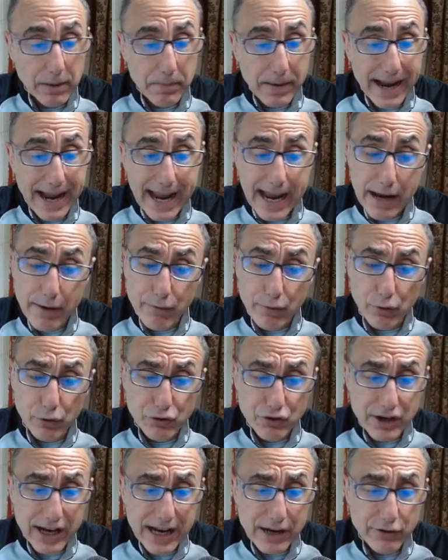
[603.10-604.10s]
that behavioral
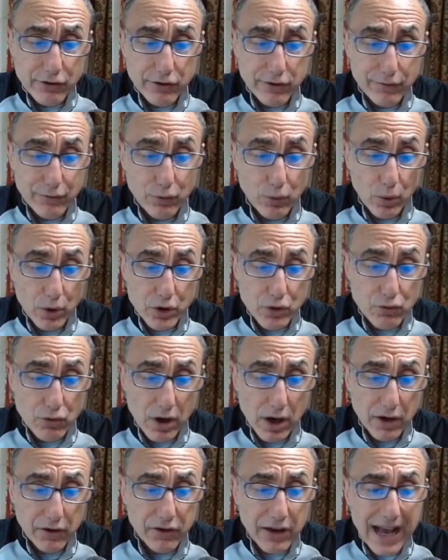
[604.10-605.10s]
changes or
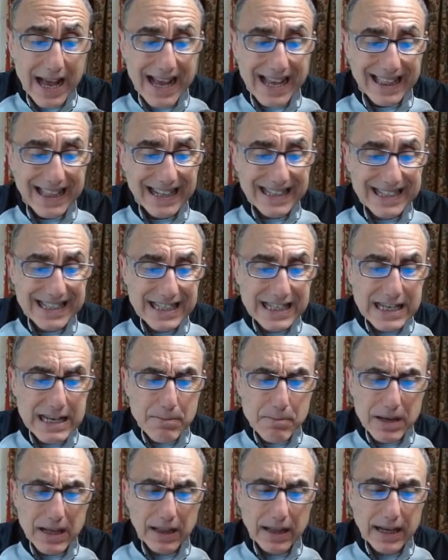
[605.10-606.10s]
drugs that
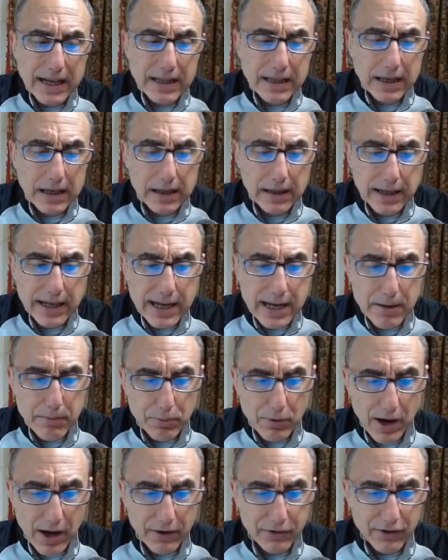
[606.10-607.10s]
stimulate the cleaning
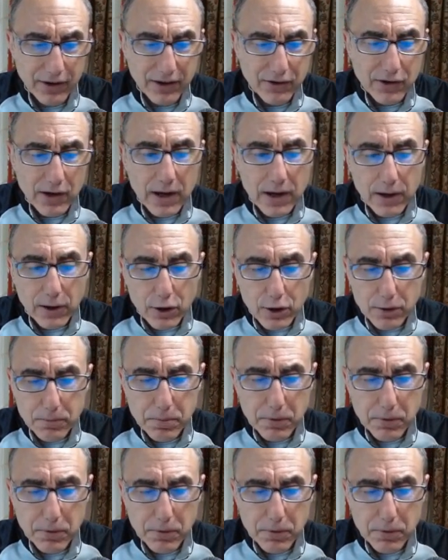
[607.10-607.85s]
process could